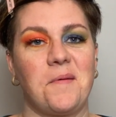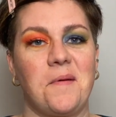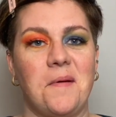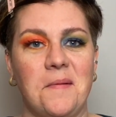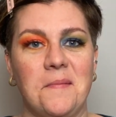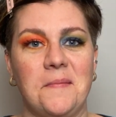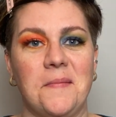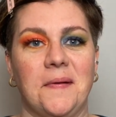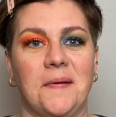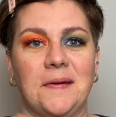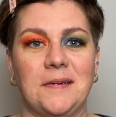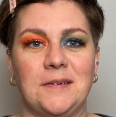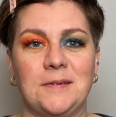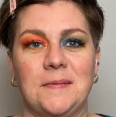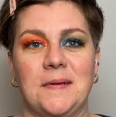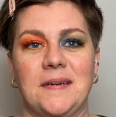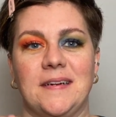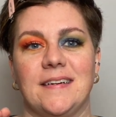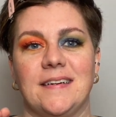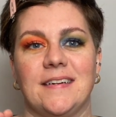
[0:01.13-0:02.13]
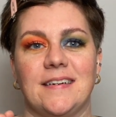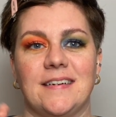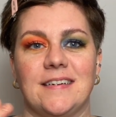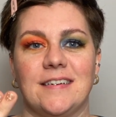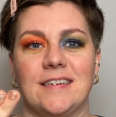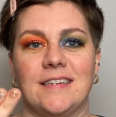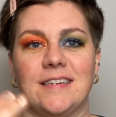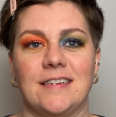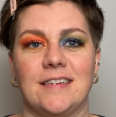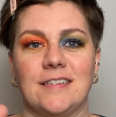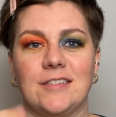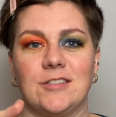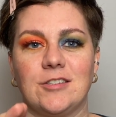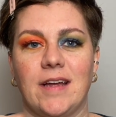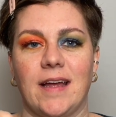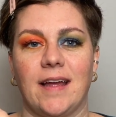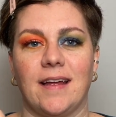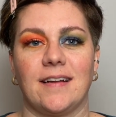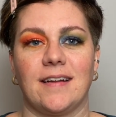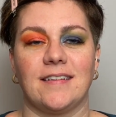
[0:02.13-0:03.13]
Hello everybody,
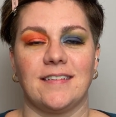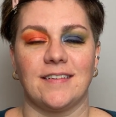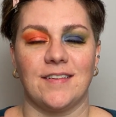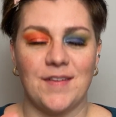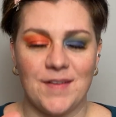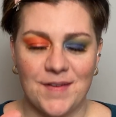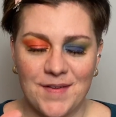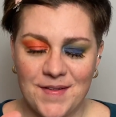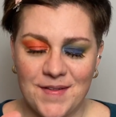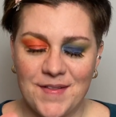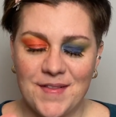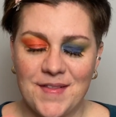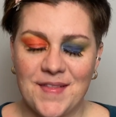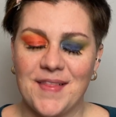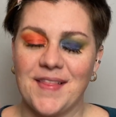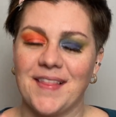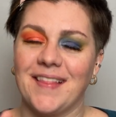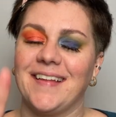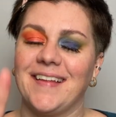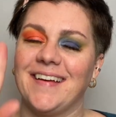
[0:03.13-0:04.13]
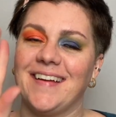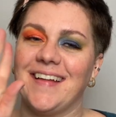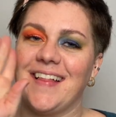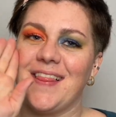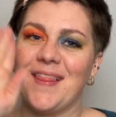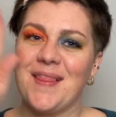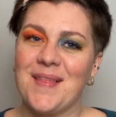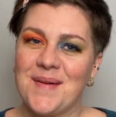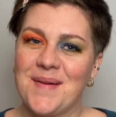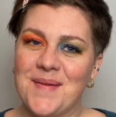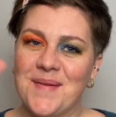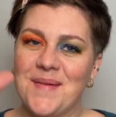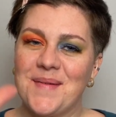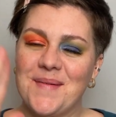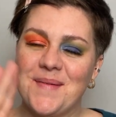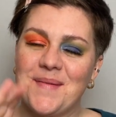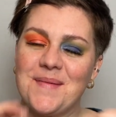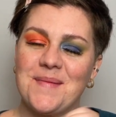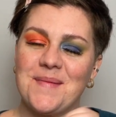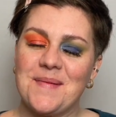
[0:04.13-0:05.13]
welcome back to my
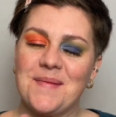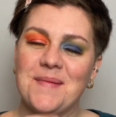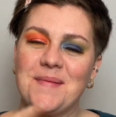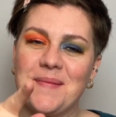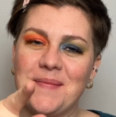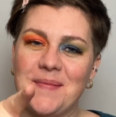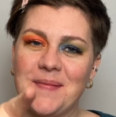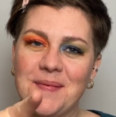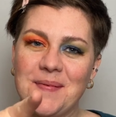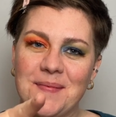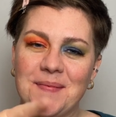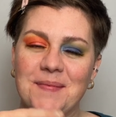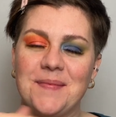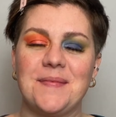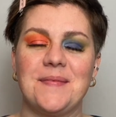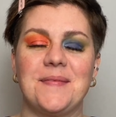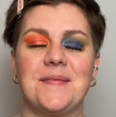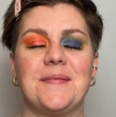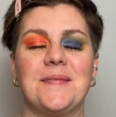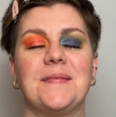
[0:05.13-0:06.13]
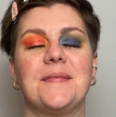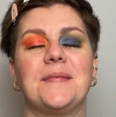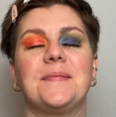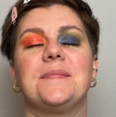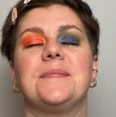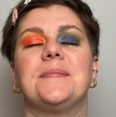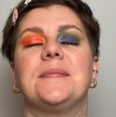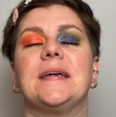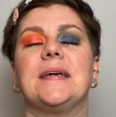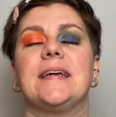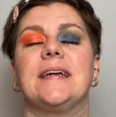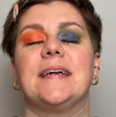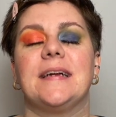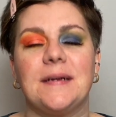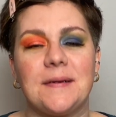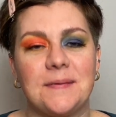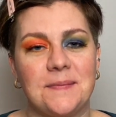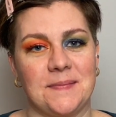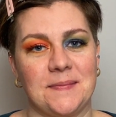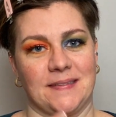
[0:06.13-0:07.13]
channel. How are you guys
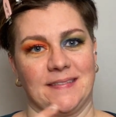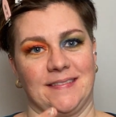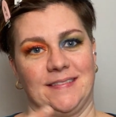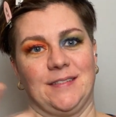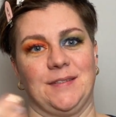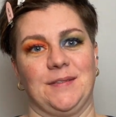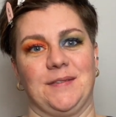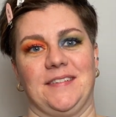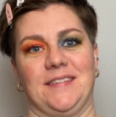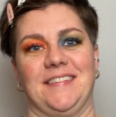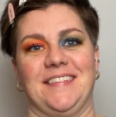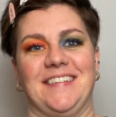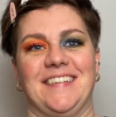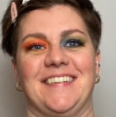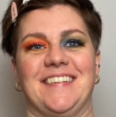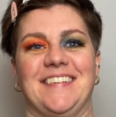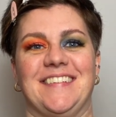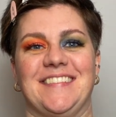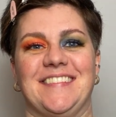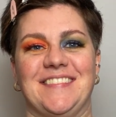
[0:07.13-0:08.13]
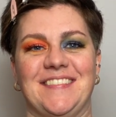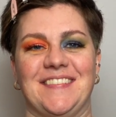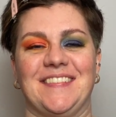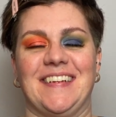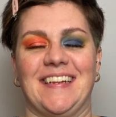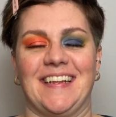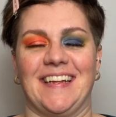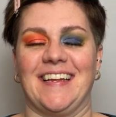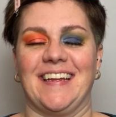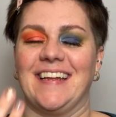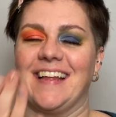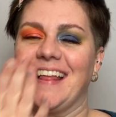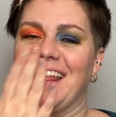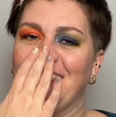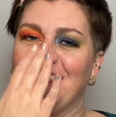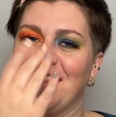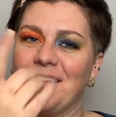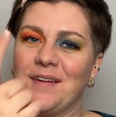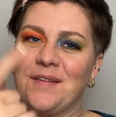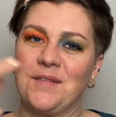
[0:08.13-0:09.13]
doing? I'm so happy that you're
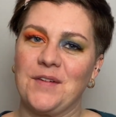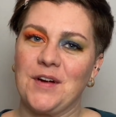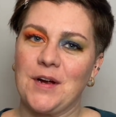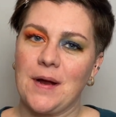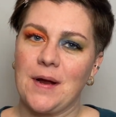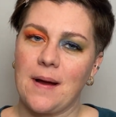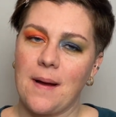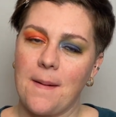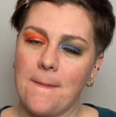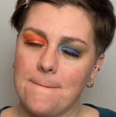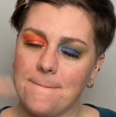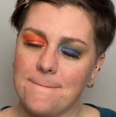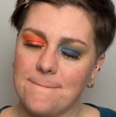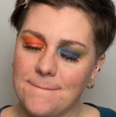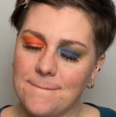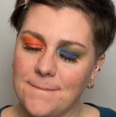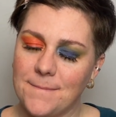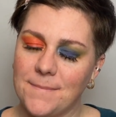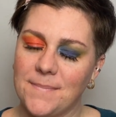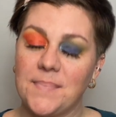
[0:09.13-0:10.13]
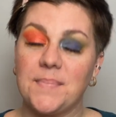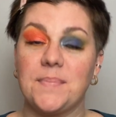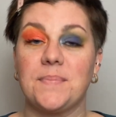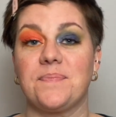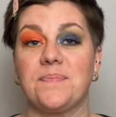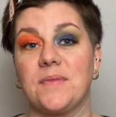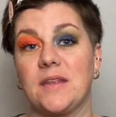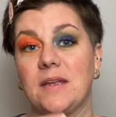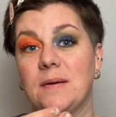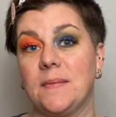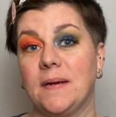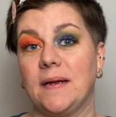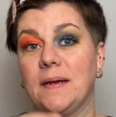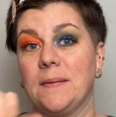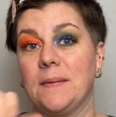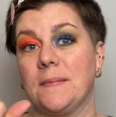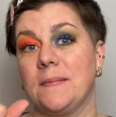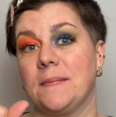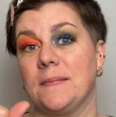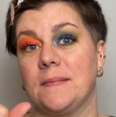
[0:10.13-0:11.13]
here today and thank you so
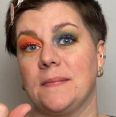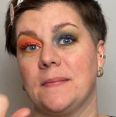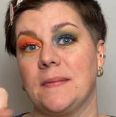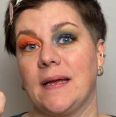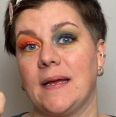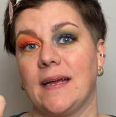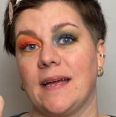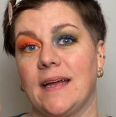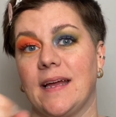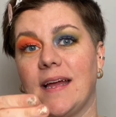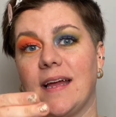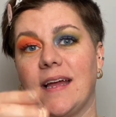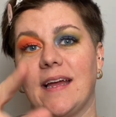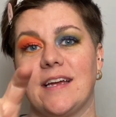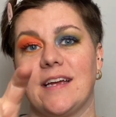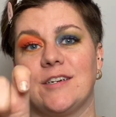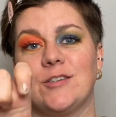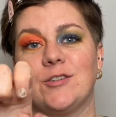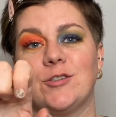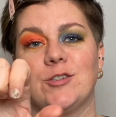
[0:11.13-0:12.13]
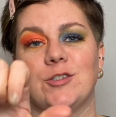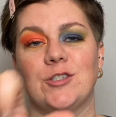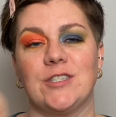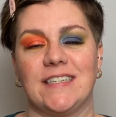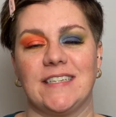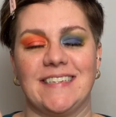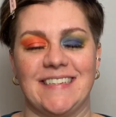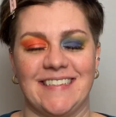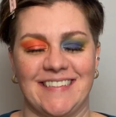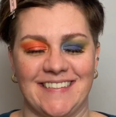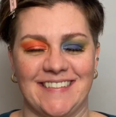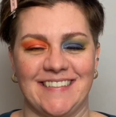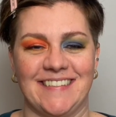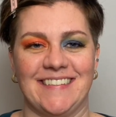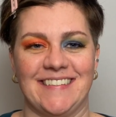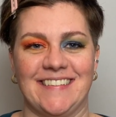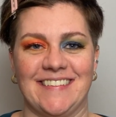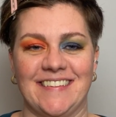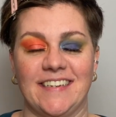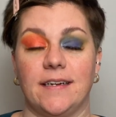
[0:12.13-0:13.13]
much for coming to watch my video.
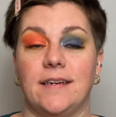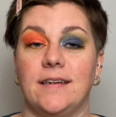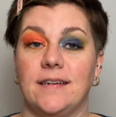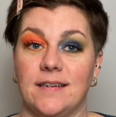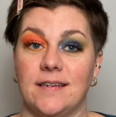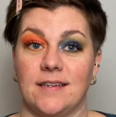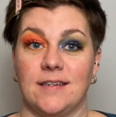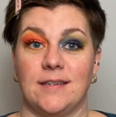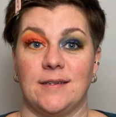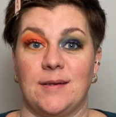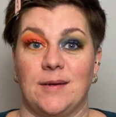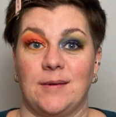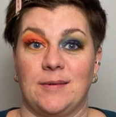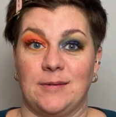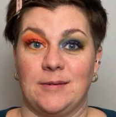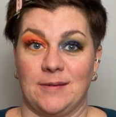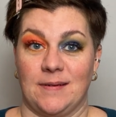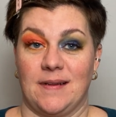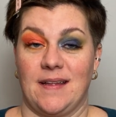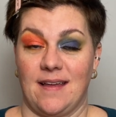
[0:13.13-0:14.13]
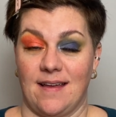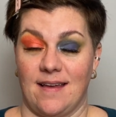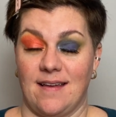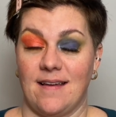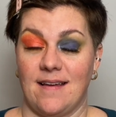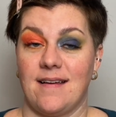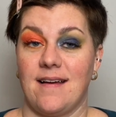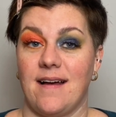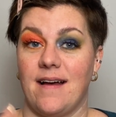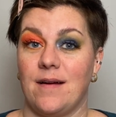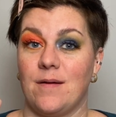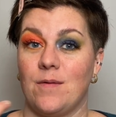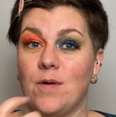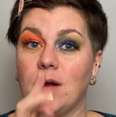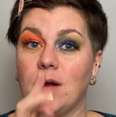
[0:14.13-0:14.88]
My name is Ashley.